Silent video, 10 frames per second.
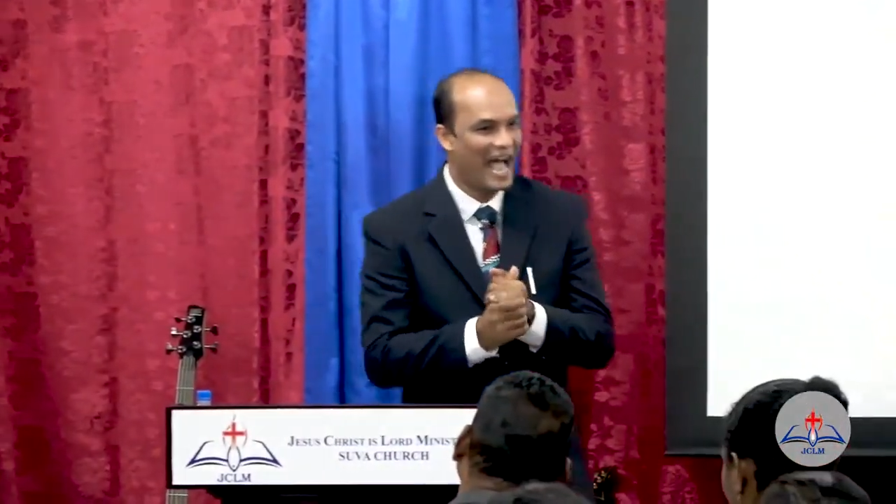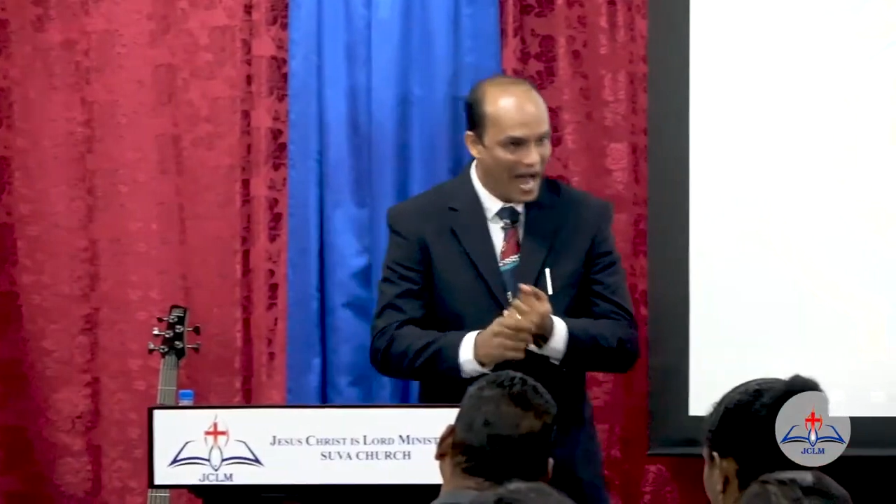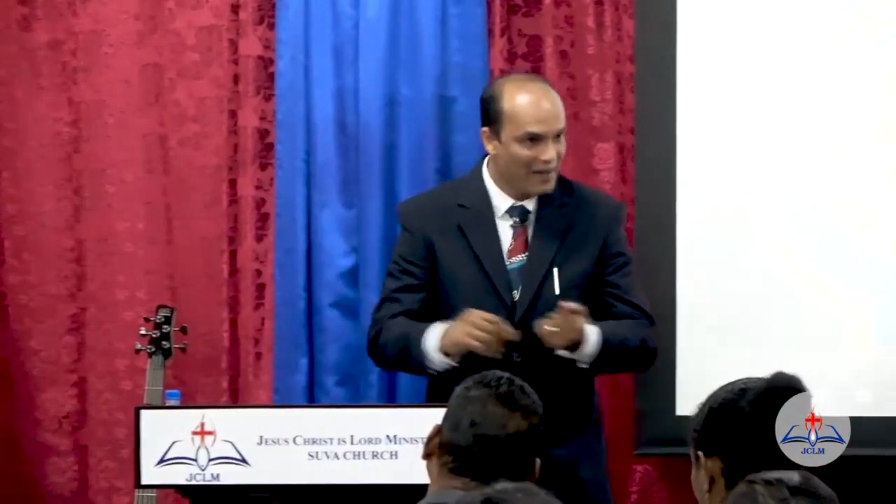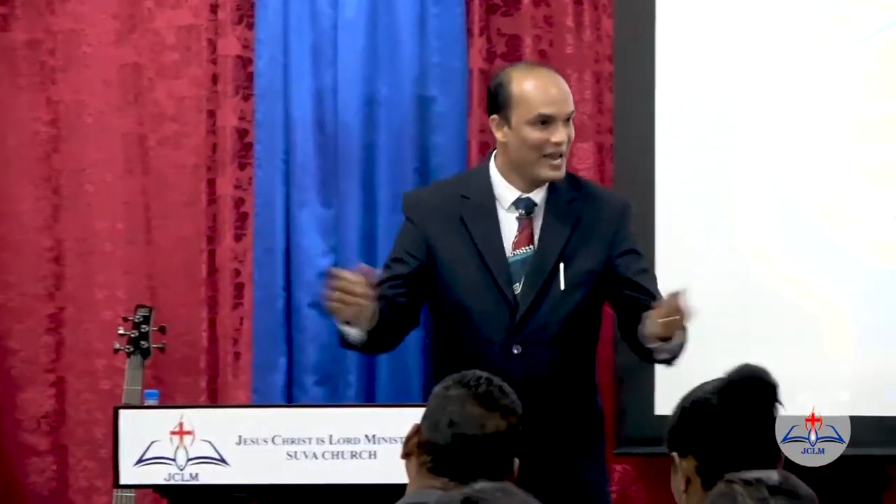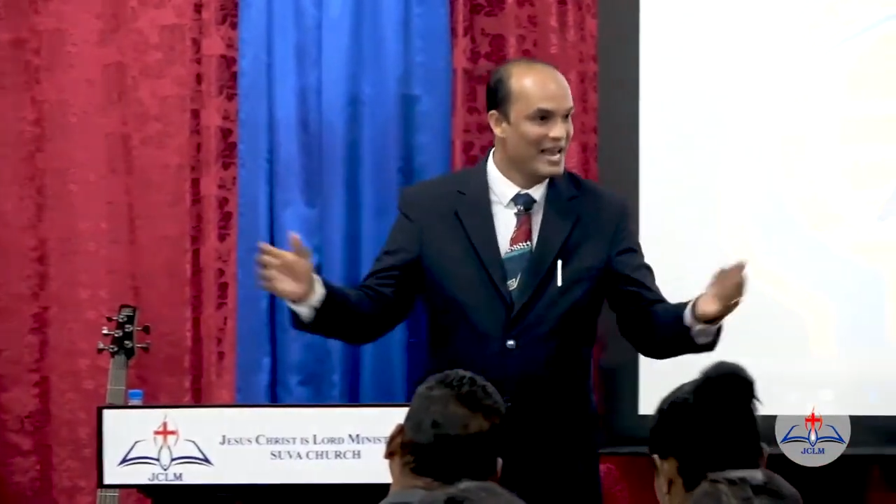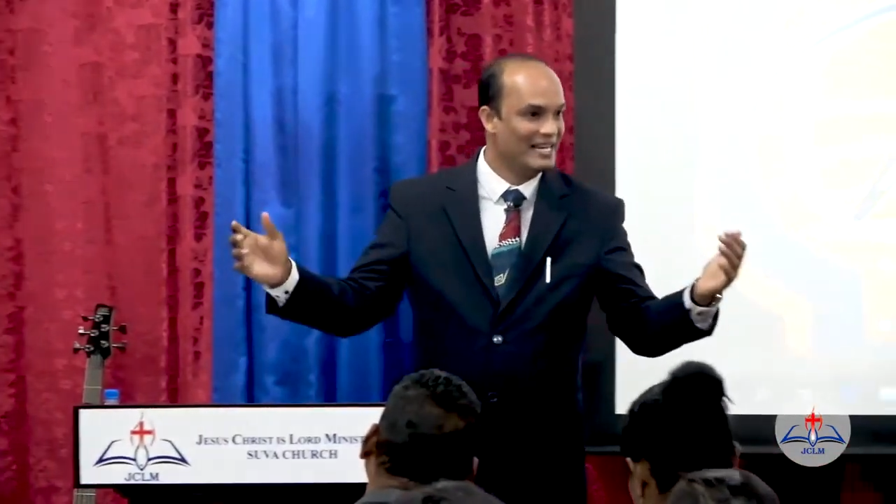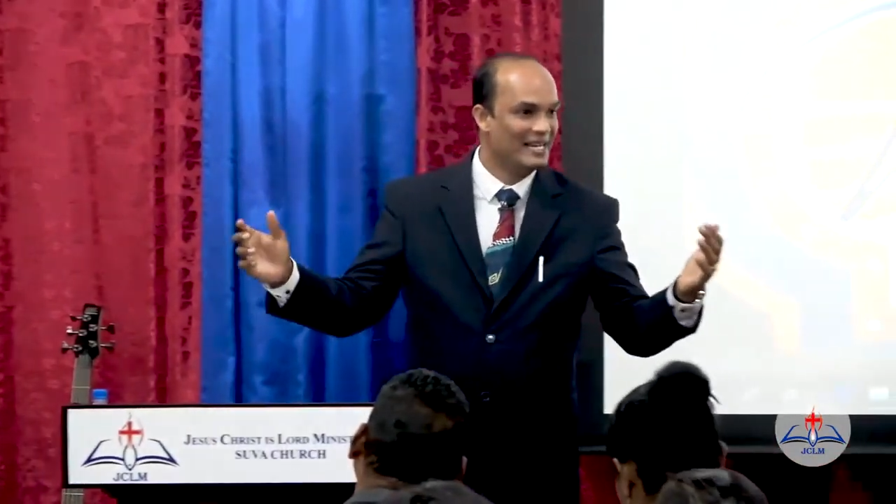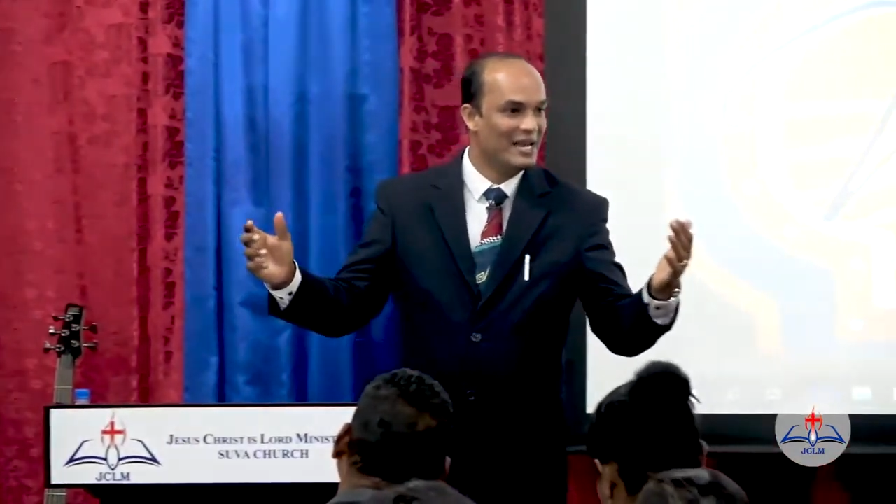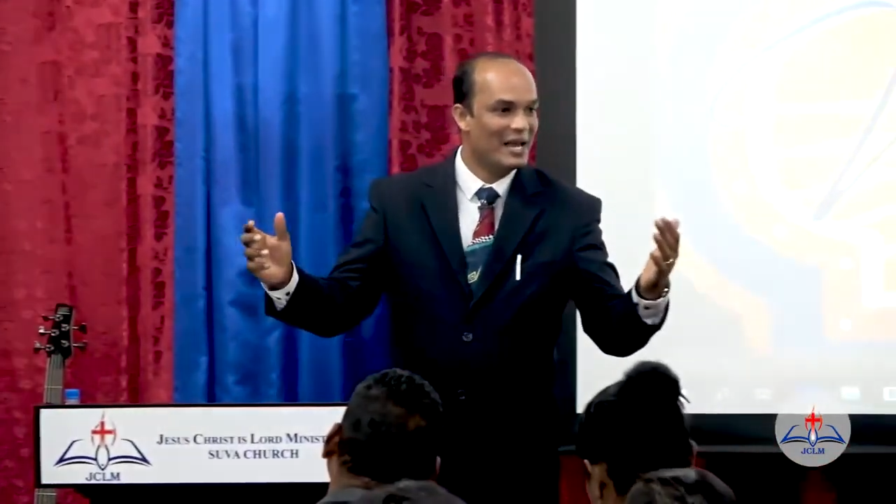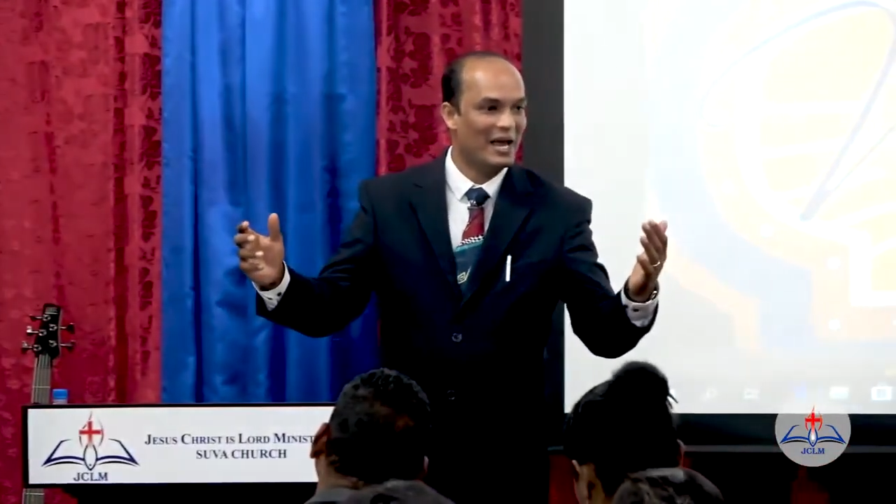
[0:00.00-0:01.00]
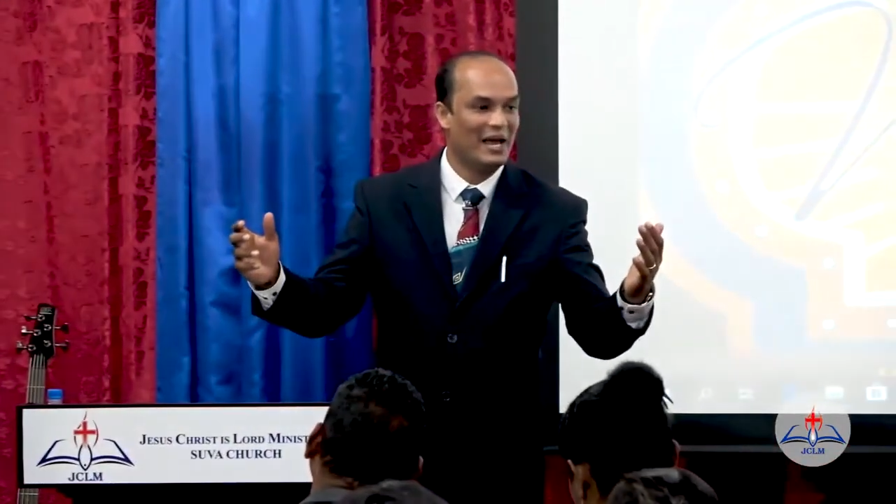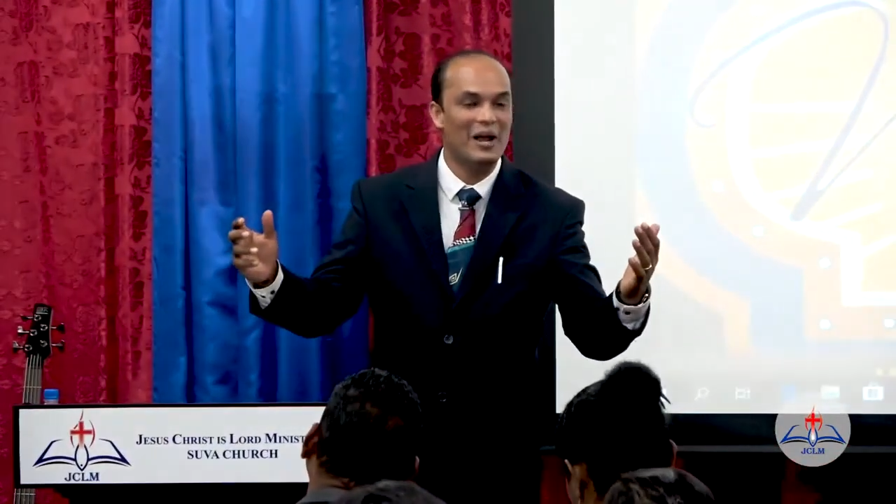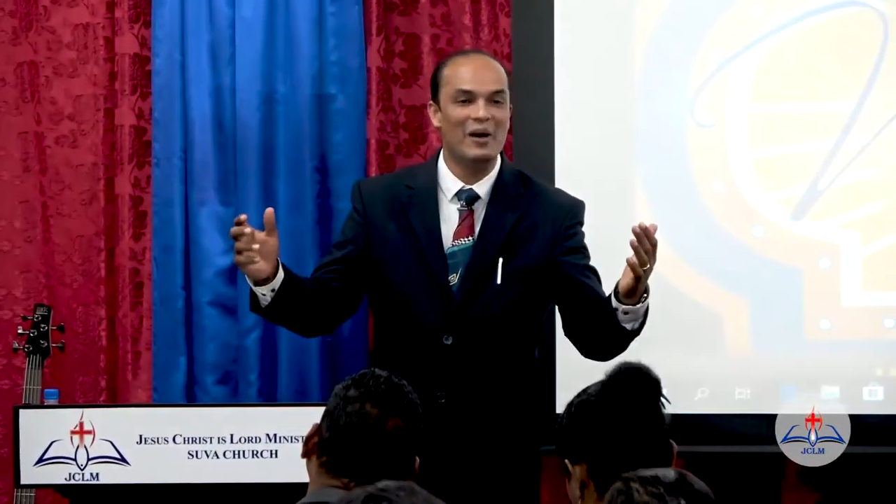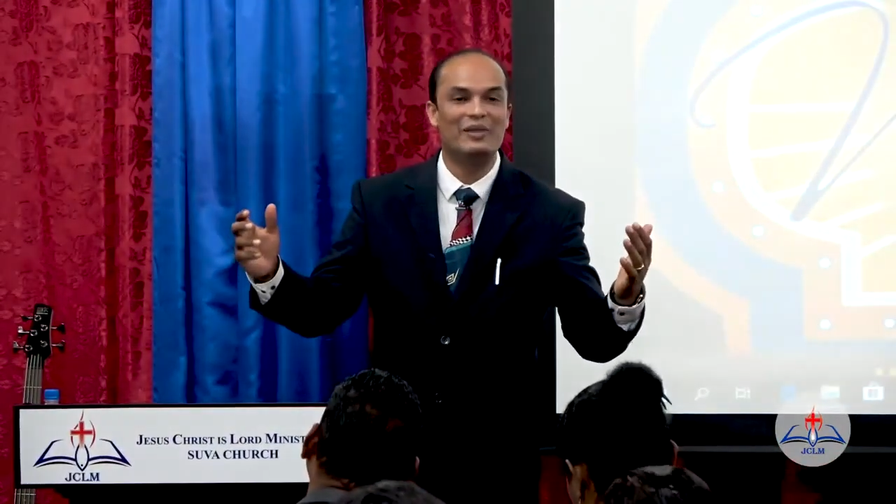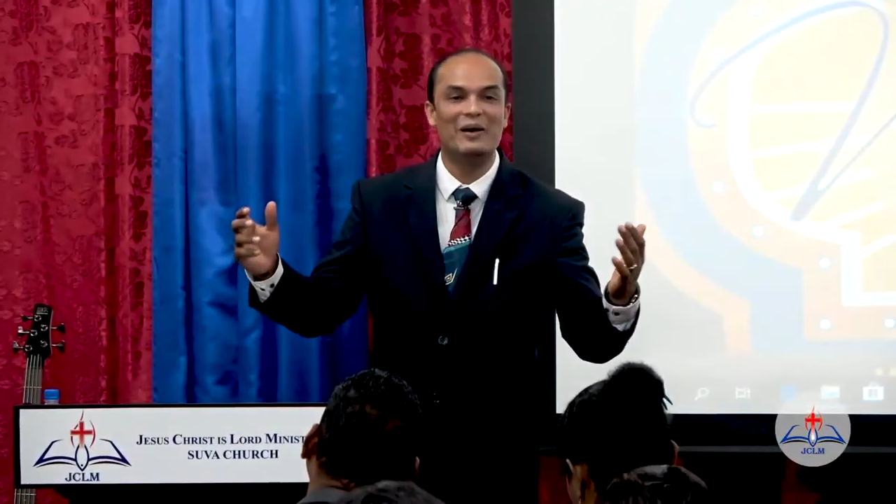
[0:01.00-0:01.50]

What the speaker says: Amen. You know,